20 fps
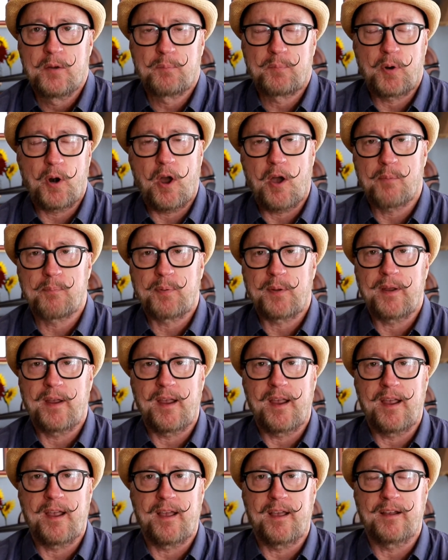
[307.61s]
prop,
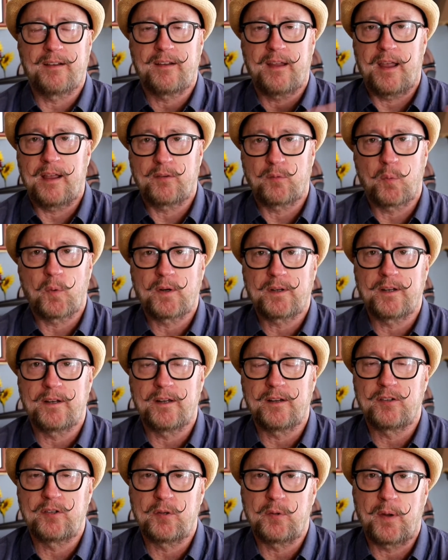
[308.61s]
and has worked it
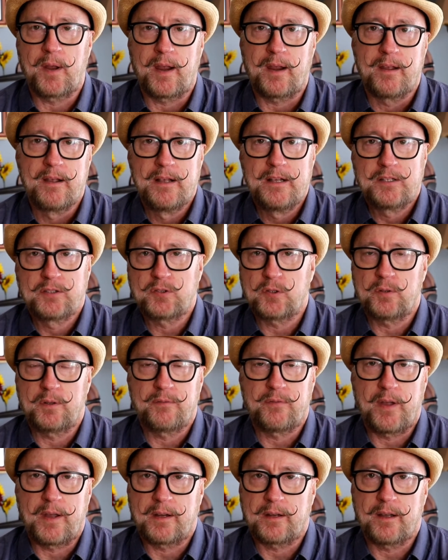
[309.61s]
into a sort
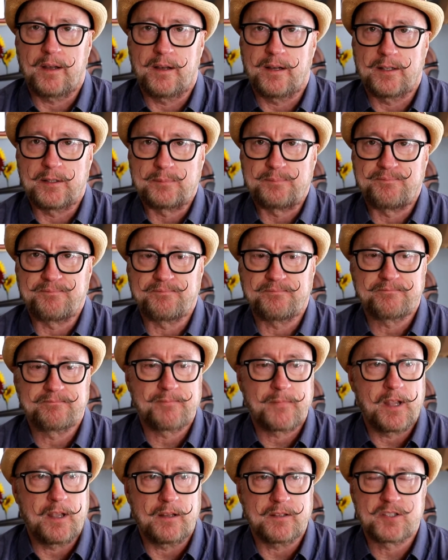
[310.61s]
of like
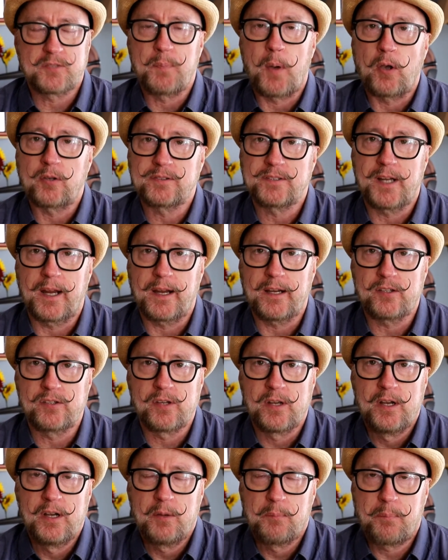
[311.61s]
a small
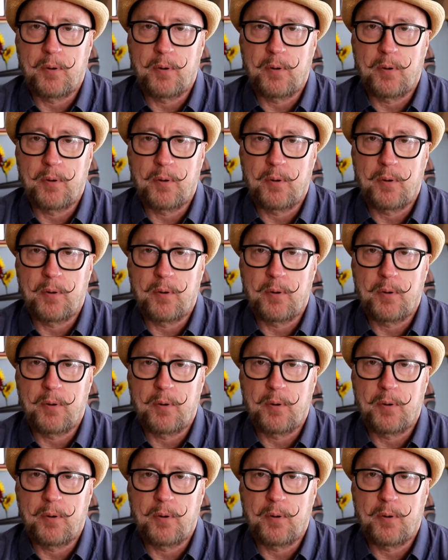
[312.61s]
stage